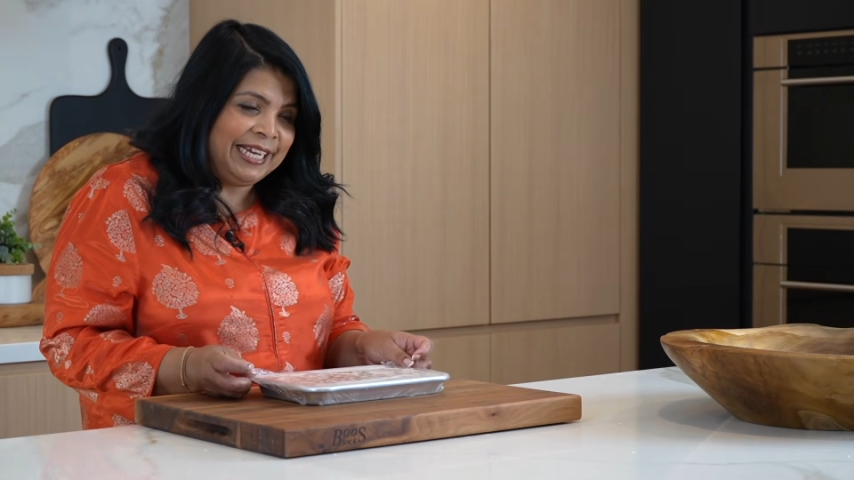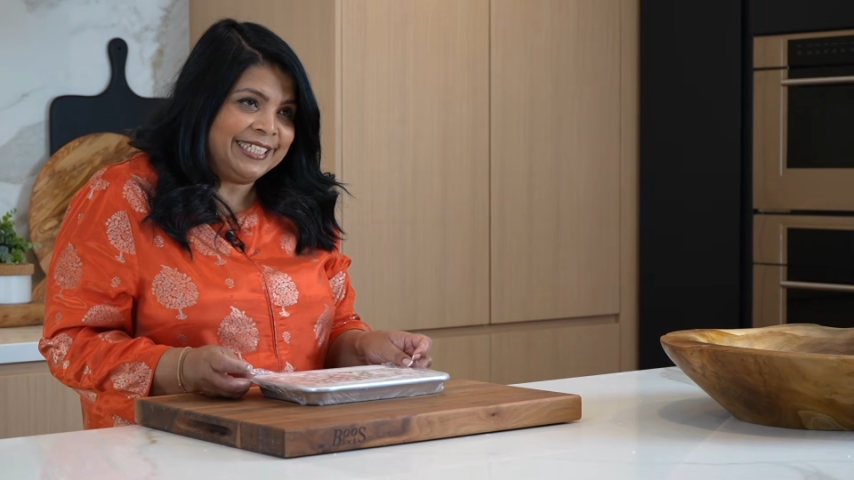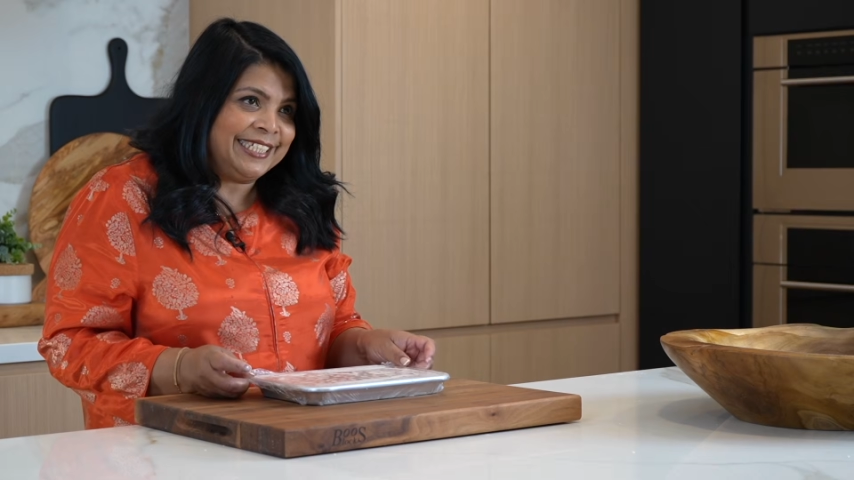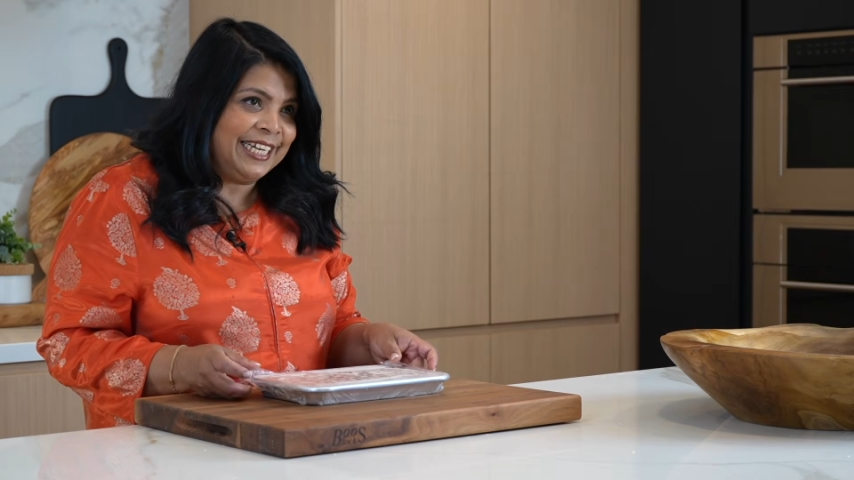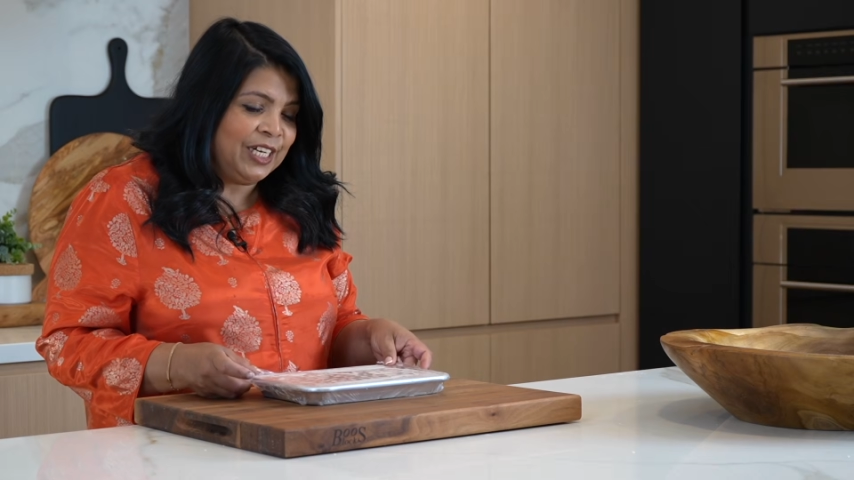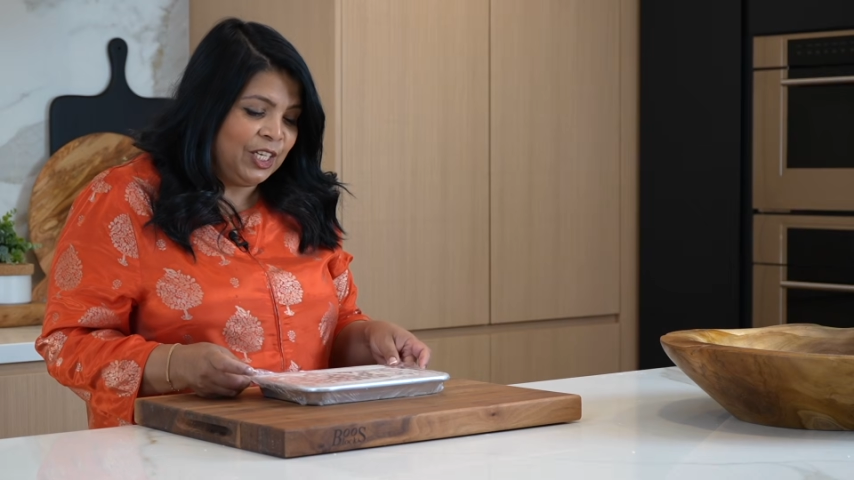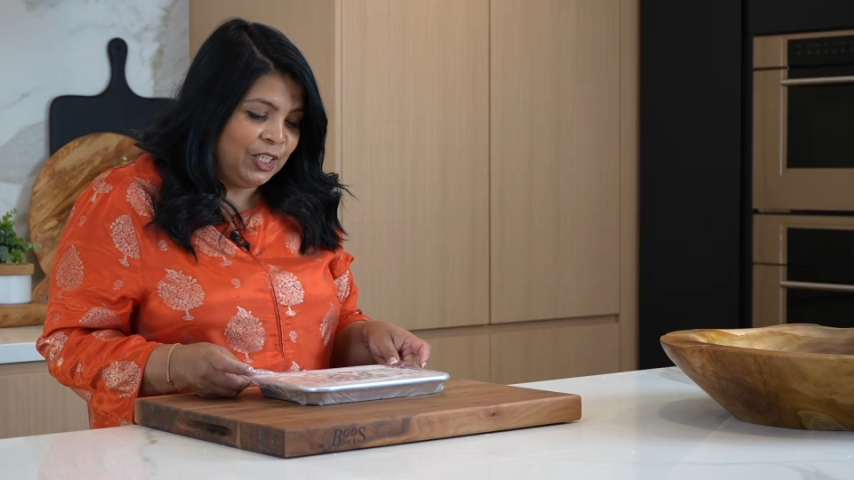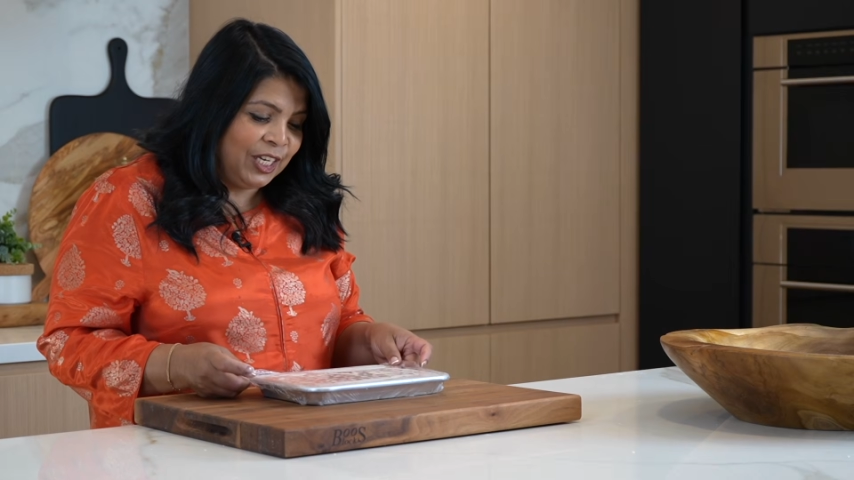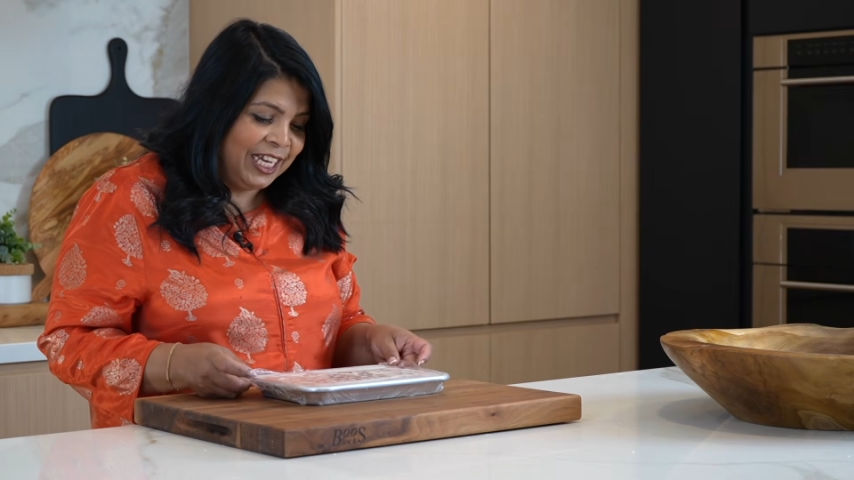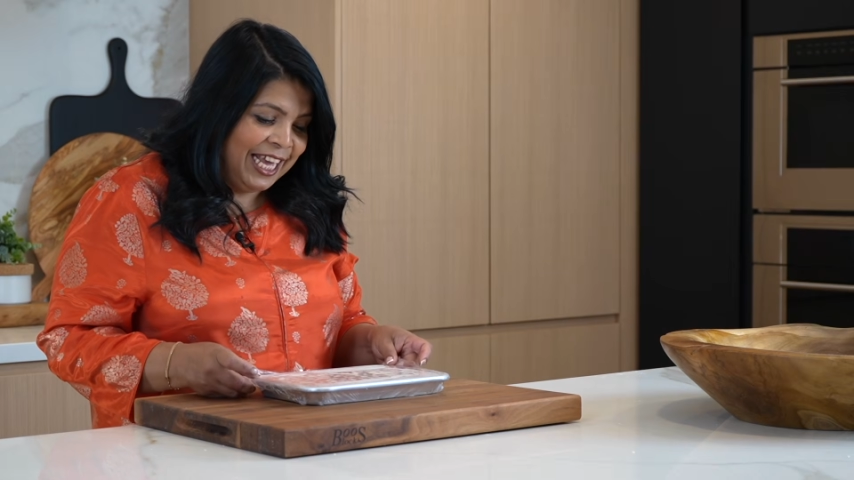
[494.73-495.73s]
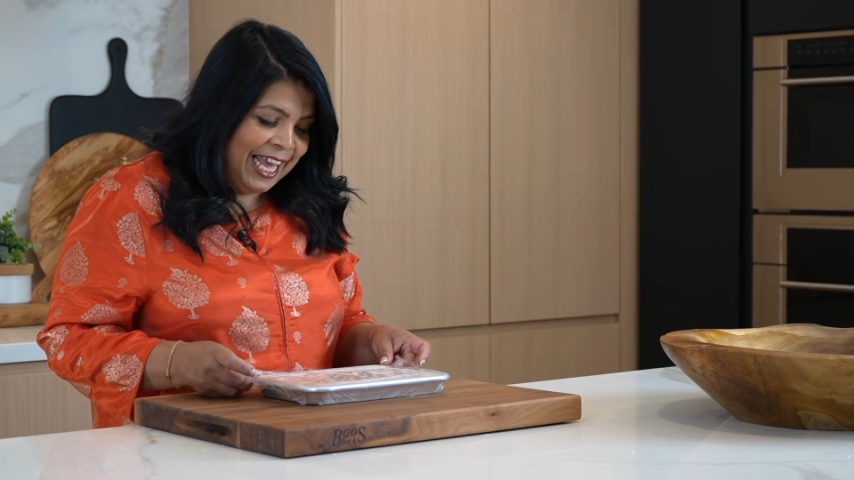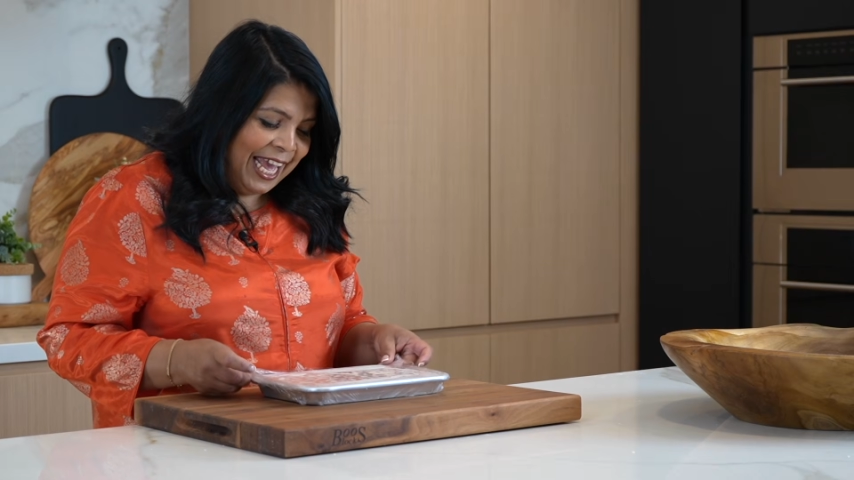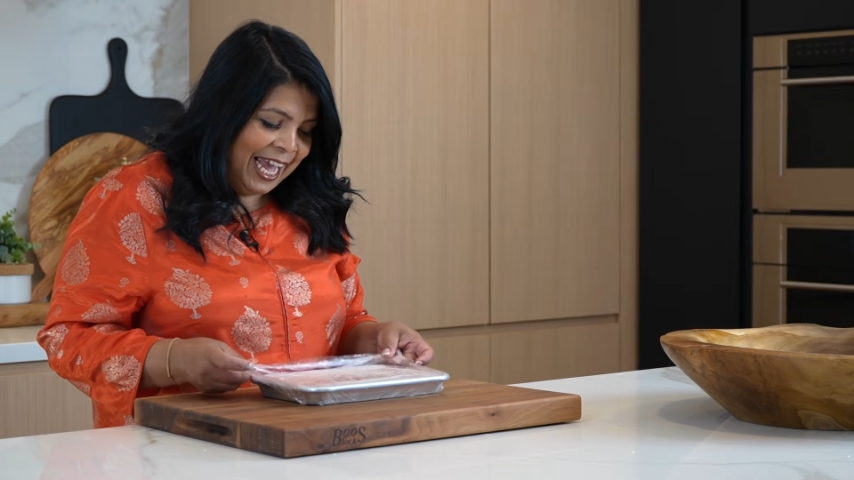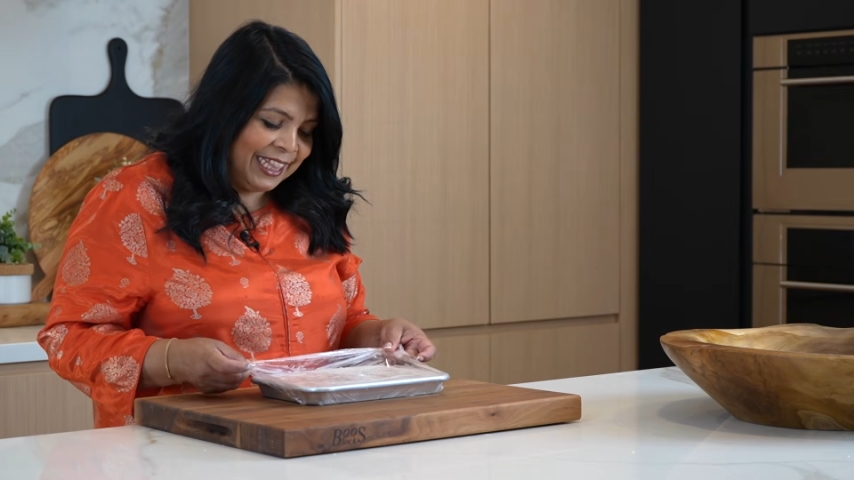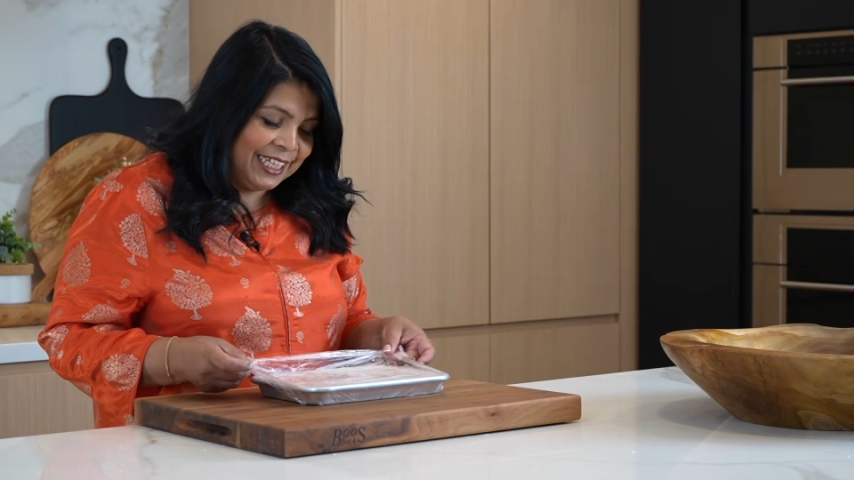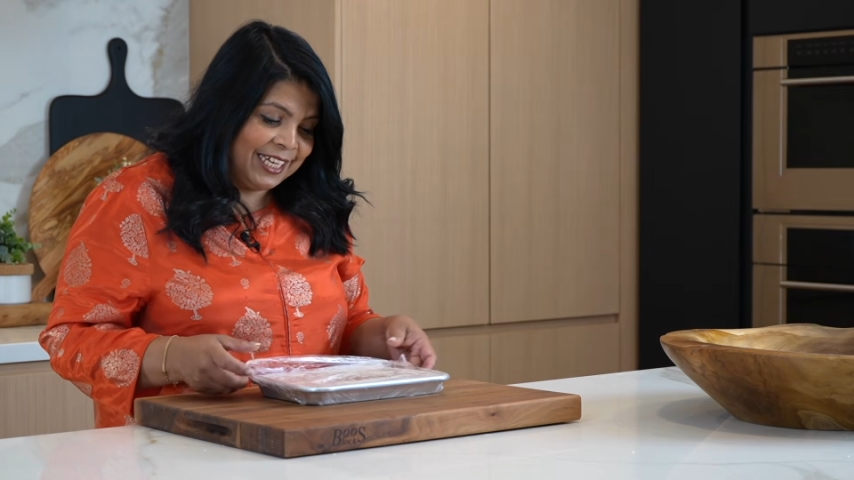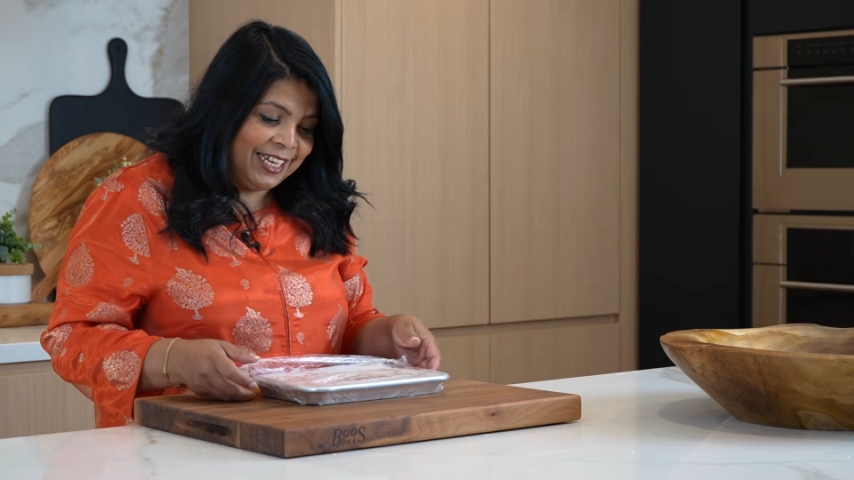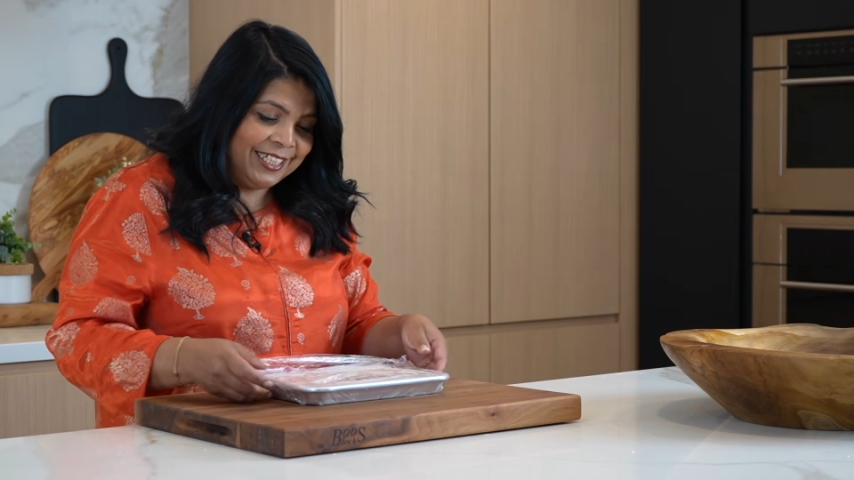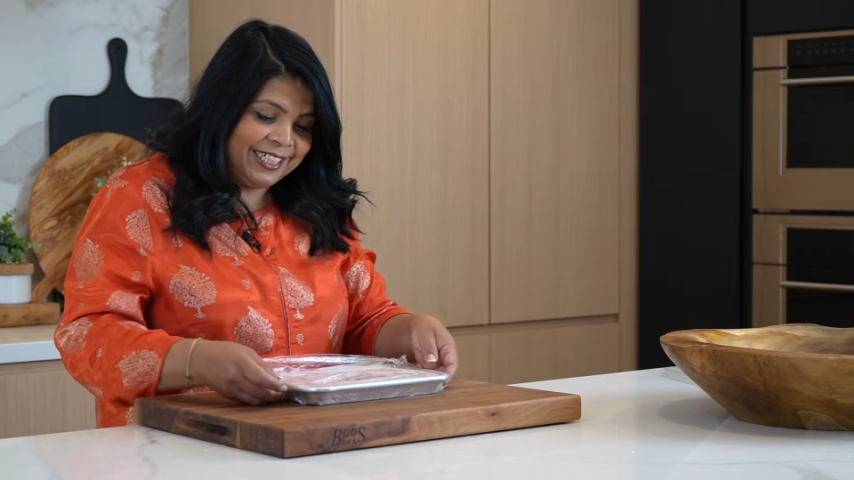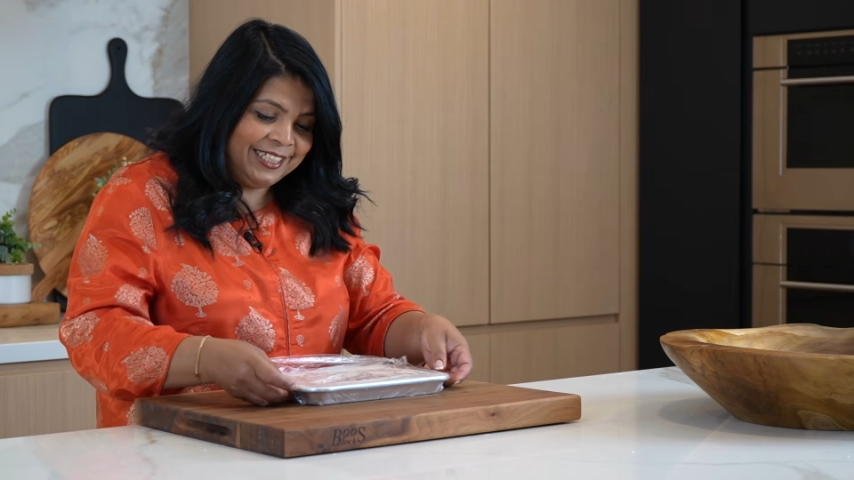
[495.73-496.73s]
and take a look at the
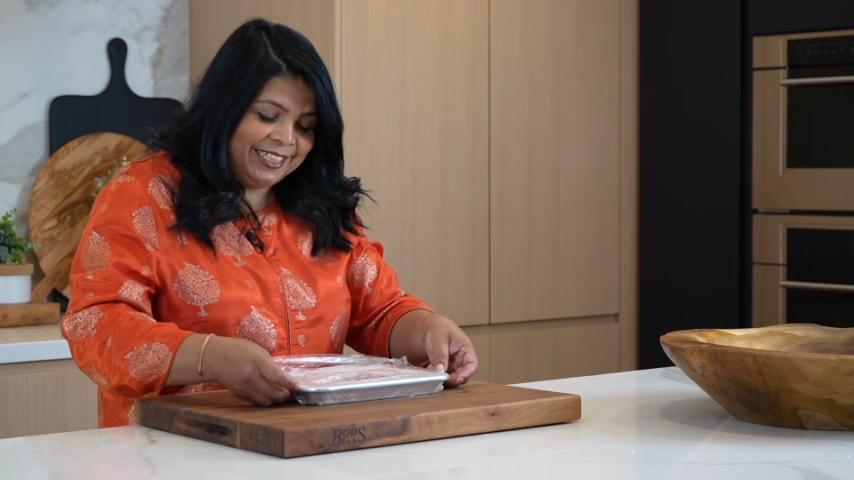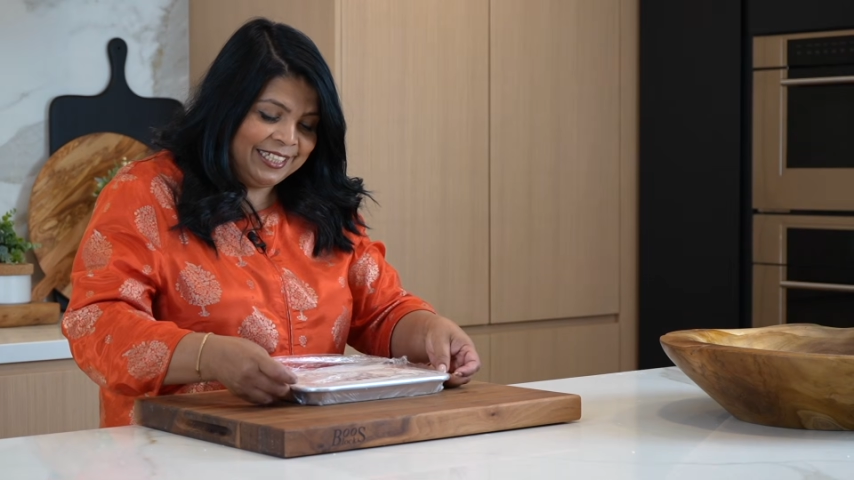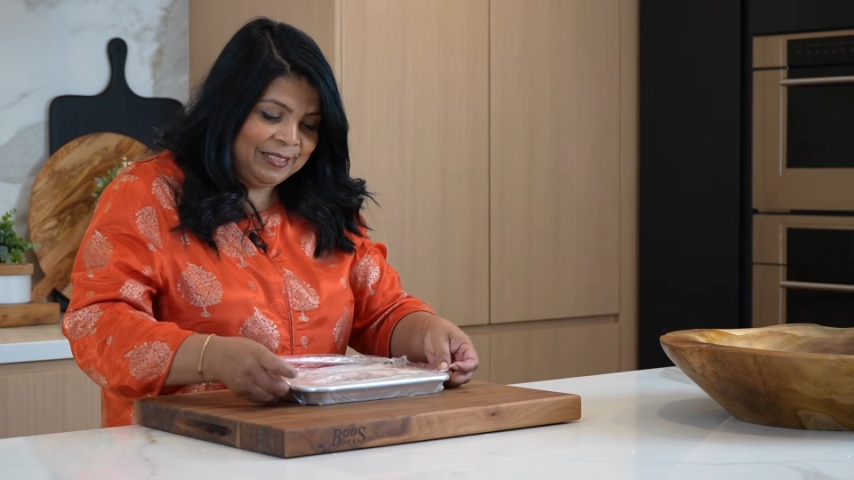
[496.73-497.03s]
Kalakand.